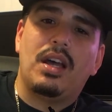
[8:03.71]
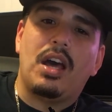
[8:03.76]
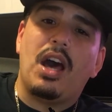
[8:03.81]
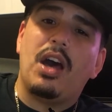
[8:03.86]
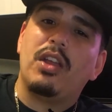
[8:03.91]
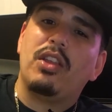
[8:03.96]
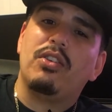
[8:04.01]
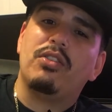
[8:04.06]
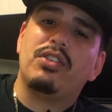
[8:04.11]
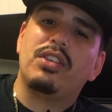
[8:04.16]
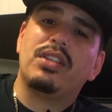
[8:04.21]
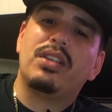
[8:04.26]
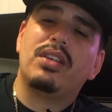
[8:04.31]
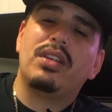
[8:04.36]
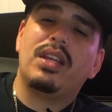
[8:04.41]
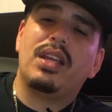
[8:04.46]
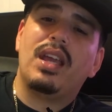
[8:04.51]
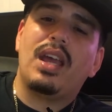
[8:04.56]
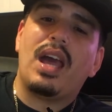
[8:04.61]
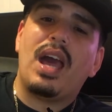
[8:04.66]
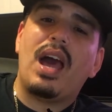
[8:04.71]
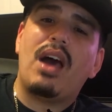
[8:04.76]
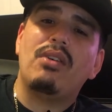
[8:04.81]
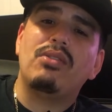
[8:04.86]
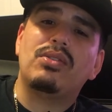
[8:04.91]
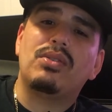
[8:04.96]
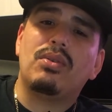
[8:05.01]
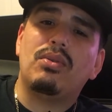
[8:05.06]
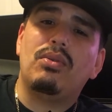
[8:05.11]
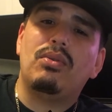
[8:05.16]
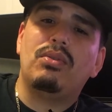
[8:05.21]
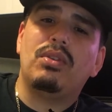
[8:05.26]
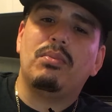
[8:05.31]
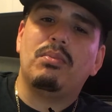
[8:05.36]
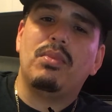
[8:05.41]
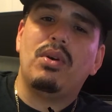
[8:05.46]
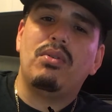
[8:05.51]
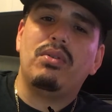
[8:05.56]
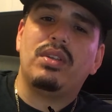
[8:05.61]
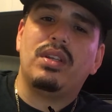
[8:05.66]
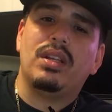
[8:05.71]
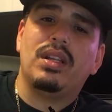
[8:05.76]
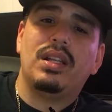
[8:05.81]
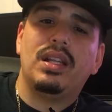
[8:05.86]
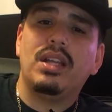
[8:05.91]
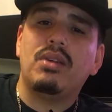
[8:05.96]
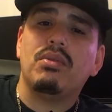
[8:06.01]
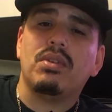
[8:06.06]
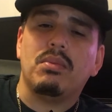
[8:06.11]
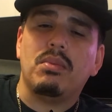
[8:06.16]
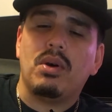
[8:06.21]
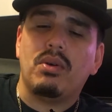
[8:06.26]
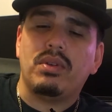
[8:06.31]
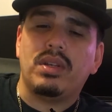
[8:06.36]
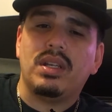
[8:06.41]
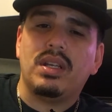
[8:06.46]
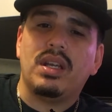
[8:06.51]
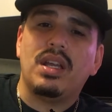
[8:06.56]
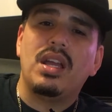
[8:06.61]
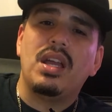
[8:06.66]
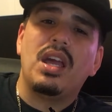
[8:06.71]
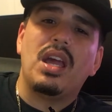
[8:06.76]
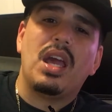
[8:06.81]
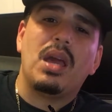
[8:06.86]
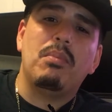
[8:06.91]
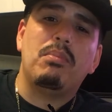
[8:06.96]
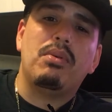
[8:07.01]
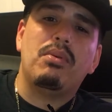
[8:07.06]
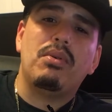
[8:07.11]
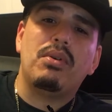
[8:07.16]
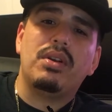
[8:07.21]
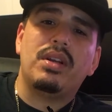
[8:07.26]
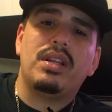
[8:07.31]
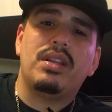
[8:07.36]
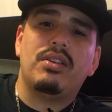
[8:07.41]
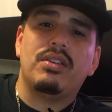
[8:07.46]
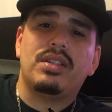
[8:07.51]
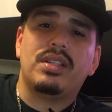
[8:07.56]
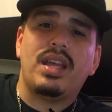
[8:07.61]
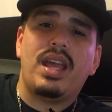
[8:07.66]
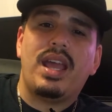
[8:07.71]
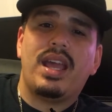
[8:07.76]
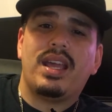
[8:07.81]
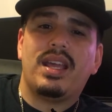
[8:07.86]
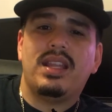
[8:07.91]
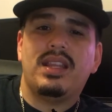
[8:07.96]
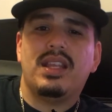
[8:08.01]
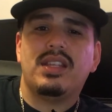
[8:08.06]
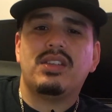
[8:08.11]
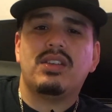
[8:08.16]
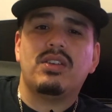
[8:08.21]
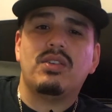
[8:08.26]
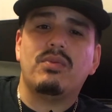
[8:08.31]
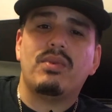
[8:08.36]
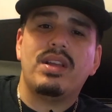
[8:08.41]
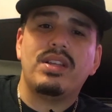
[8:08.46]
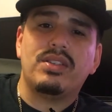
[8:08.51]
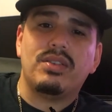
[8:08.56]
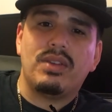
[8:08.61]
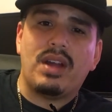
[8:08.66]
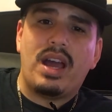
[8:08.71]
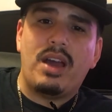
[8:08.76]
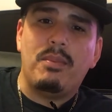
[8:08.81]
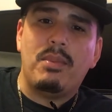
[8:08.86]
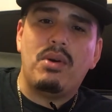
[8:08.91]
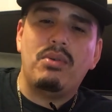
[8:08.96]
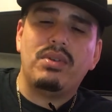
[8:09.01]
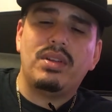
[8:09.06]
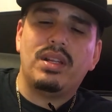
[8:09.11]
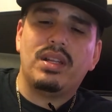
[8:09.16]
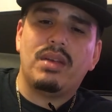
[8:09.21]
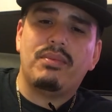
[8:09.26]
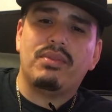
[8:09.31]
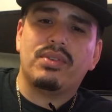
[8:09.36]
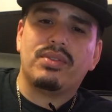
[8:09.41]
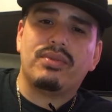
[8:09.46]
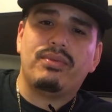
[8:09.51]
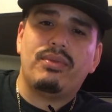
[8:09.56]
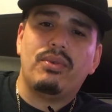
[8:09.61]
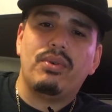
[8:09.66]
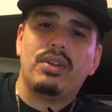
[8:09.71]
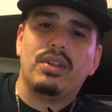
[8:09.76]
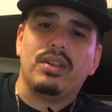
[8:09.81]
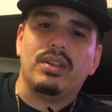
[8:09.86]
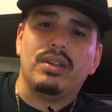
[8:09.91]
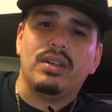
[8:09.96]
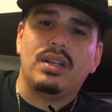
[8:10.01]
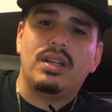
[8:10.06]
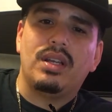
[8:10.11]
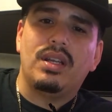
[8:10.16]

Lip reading: You're just going to get household ammonia, liquid ammonia, and pour it in your tank, and that's going to raise your ammonia levels for you.